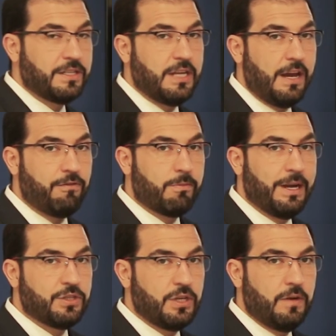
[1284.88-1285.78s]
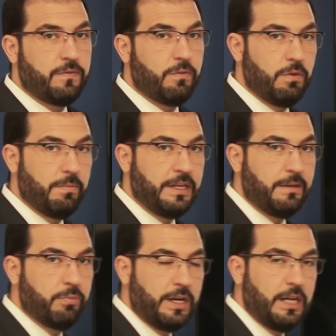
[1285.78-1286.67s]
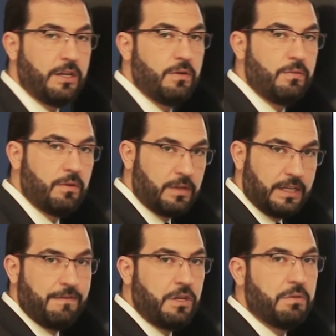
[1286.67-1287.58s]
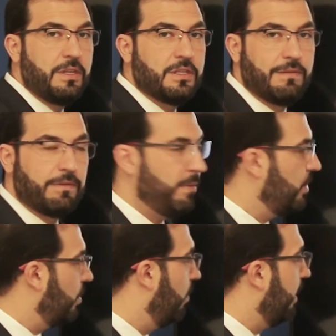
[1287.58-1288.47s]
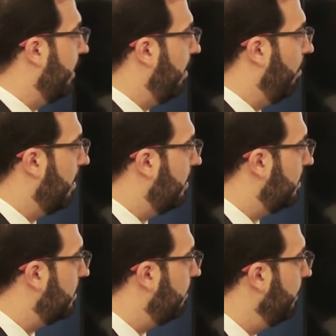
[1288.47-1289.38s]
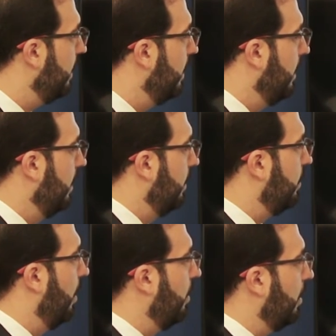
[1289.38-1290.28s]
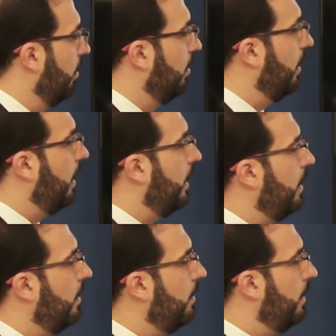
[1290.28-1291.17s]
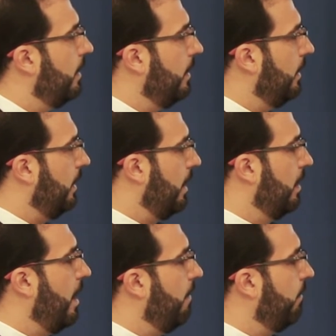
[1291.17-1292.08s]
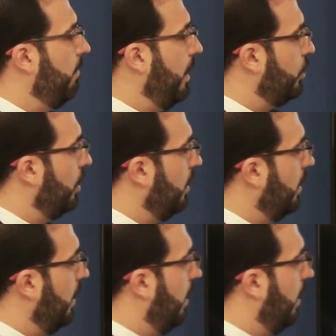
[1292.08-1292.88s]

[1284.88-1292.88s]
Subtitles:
staff or myself will be bringing you or giving you this information while you're here with us. So you'll get a lot of information